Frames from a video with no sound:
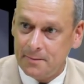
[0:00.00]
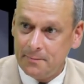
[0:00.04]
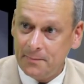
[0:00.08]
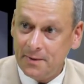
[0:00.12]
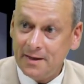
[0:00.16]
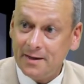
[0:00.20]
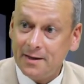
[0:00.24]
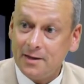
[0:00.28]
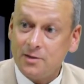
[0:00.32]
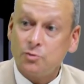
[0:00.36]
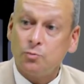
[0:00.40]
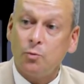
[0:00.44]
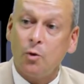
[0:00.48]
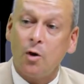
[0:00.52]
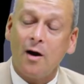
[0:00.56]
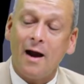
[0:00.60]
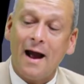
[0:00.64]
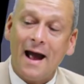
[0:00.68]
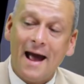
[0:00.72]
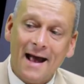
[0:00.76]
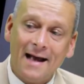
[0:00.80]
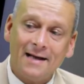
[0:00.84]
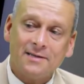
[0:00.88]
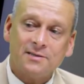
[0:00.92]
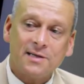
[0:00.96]
because
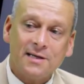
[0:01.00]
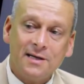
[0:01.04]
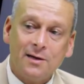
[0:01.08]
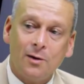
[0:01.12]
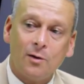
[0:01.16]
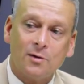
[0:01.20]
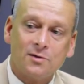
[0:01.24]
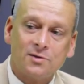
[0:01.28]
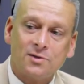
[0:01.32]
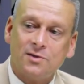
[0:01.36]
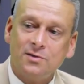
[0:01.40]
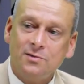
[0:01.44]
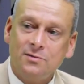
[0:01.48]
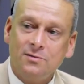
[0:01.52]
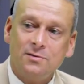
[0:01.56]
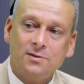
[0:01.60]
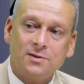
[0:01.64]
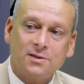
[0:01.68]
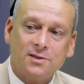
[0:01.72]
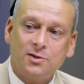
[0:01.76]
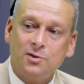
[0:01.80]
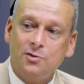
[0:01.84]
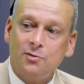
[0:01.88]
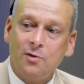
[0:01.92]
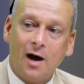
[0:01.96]
we're asking our
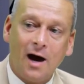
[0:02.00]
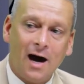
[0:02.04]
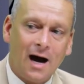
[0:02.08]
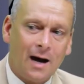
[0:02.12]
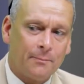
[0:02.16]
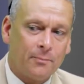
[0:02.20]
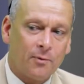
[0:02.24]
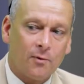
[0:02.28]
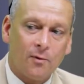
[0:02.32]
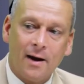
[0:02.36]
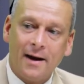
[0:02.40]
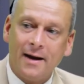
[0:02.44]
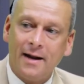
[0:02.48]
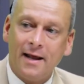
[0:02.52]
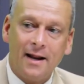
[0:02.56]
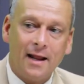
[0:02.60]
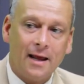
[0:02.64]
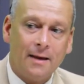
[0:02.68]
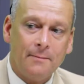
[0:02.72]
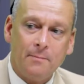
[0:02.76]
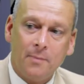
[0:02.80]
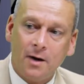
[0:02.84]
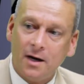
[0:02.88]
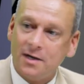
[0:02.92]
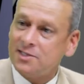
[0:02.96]
students to operate at
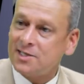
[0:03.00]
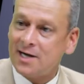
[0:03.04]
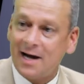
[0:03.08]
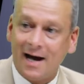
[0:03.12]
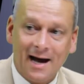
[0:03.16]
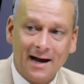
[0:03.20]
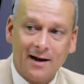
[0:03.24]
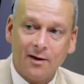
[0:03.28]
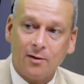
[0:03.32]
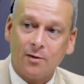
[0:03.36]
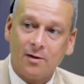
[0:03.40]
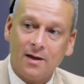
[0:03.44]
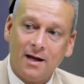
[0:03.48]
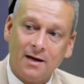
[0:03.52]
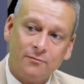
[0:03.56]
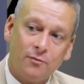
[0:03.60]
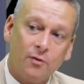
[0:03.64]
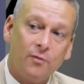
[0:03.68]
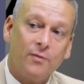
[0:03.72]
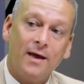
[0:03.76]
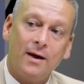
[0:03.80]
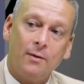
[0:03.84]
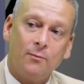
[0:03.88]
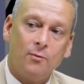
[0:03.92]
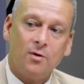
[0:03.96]
a much higher
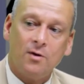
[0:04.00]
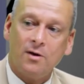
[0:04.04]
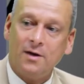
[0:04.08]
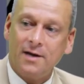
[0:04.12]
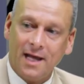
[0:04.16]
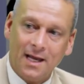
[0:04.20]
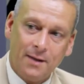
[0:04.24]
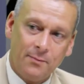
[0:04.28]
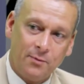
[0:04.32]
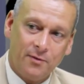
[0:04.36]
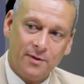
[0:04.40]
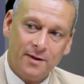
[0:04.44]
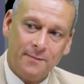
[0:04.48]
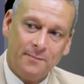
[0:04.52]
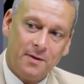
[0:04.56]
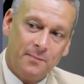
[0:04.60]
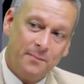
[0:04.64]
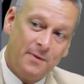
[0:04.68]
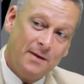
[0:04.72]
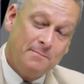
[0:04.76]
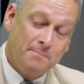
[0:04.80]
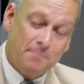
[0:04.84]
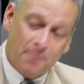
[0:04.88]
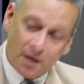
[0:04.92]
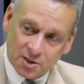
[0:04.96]
level that will enable them to
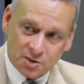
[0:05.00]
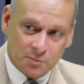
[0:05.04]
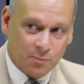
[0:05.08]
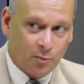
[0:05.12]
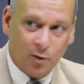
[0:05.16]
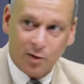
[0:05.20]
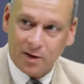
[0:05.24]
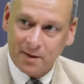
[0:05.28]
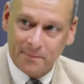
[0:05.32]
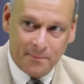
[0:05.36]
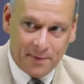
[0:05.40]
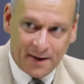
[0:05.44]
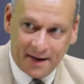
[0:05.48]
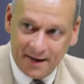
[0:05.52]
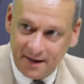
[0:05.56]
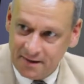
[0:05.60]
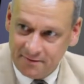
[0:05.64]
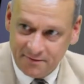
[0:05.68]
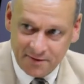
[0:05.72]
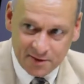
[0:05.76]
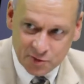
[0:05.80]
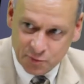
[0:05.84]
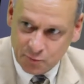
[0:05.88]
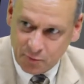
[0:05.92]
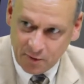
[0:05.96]
be much more
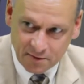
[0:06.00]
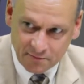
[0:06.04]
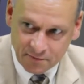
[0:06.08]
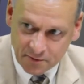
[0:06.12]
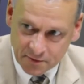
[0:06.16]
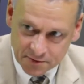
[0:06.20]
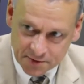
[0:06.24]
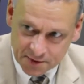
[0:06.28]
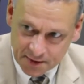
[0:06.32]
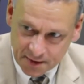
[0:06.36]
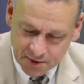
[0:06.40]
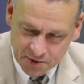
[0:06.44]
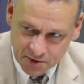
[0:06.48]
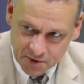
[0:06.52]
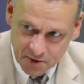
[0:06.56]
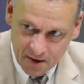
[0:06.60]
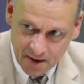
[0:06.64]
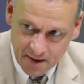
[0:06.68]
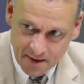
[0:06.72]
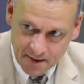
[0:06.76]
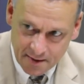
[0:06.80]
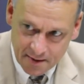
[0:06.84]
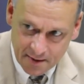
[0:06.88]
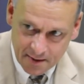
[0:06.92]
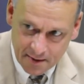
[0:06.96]
competitive in the 21st
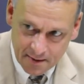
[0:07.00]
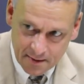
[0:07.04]
century.